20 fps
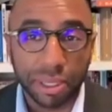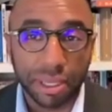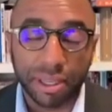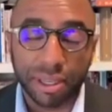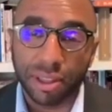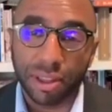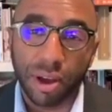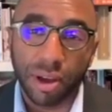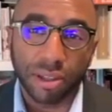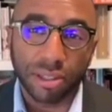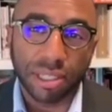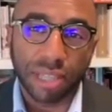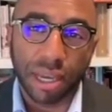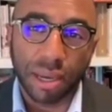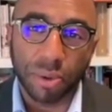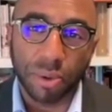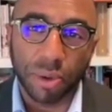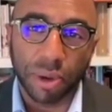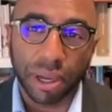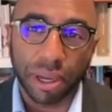be a long
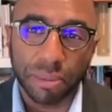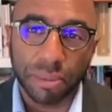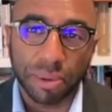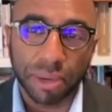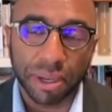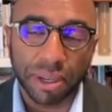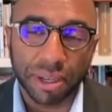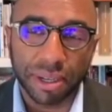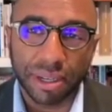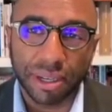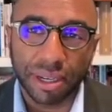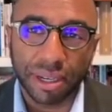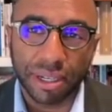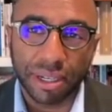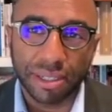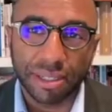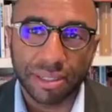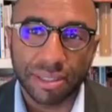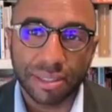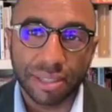time away, but
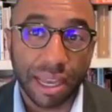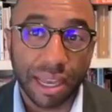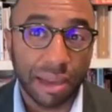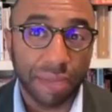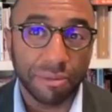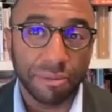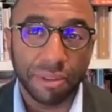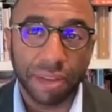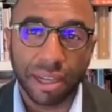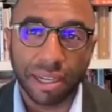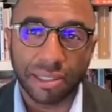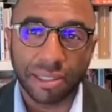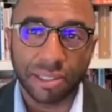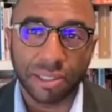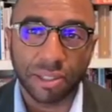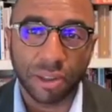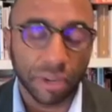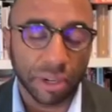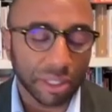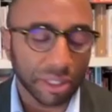uh, time flies.
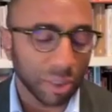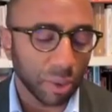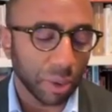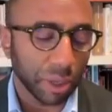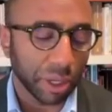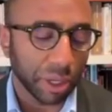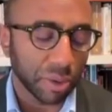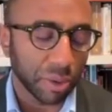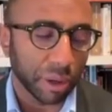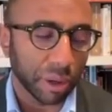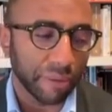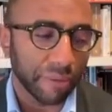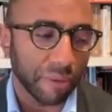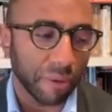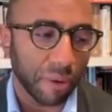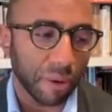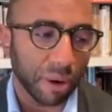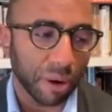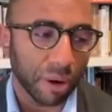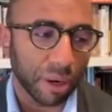It's already
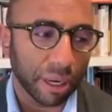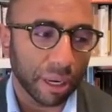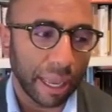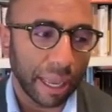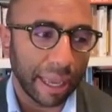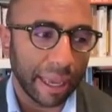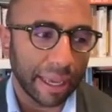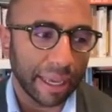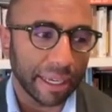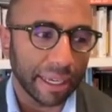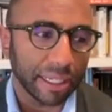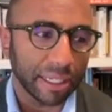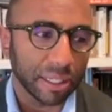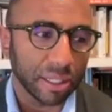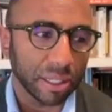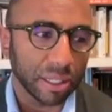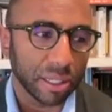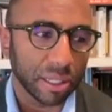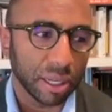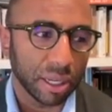2024,
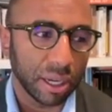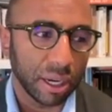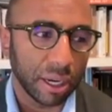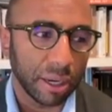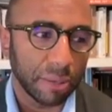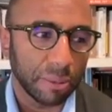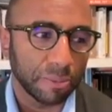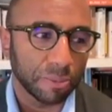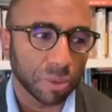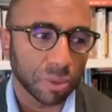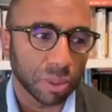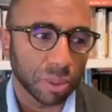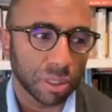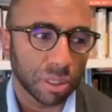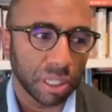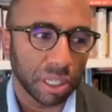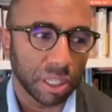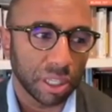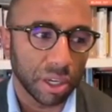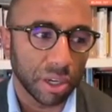and um,
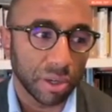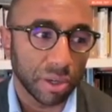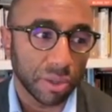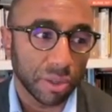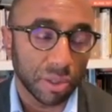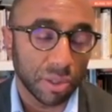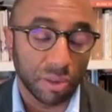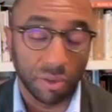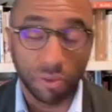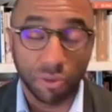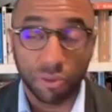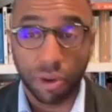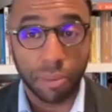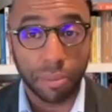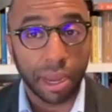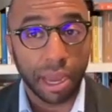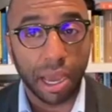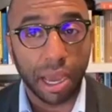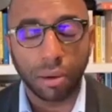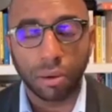10 years
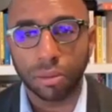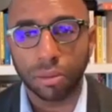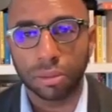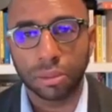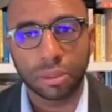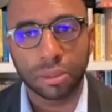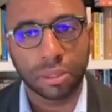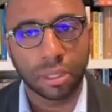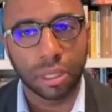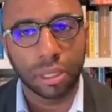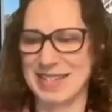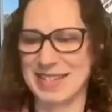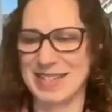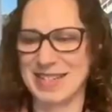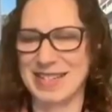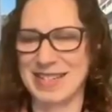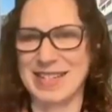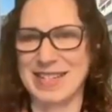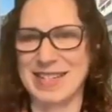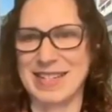from now,
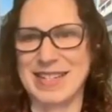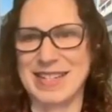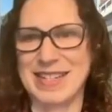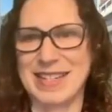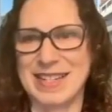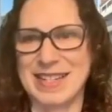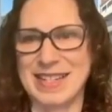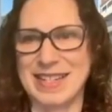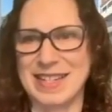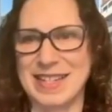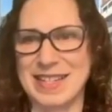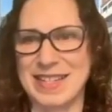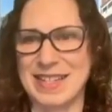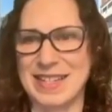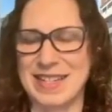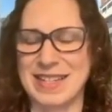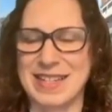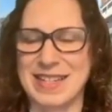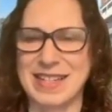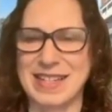uh, roughly,
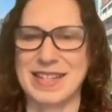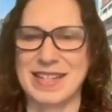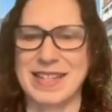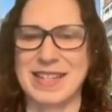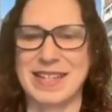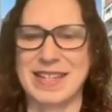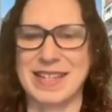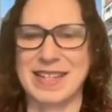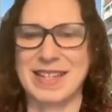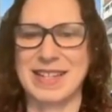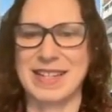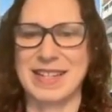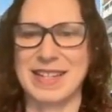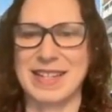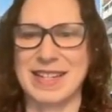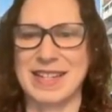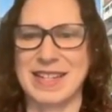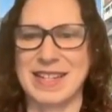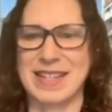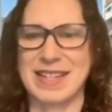I think we're starting to
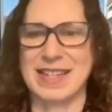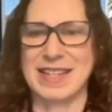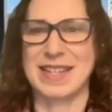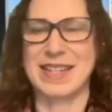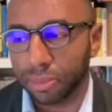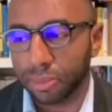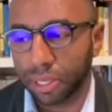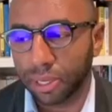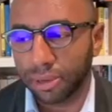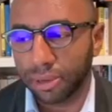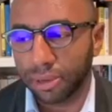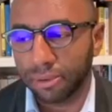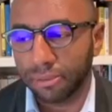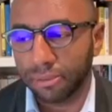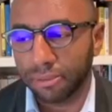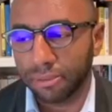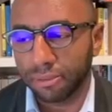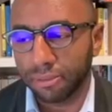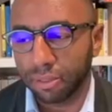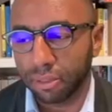see the glimpse
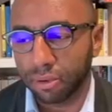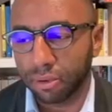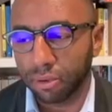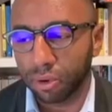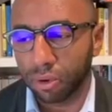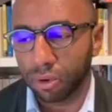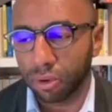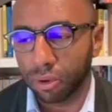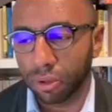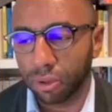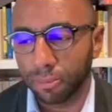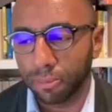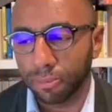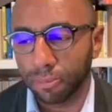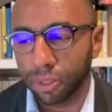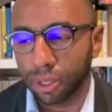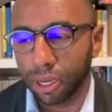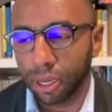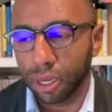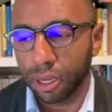of the role
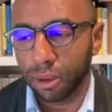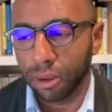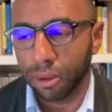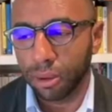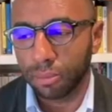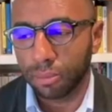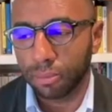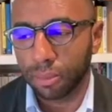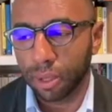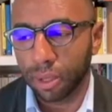uh,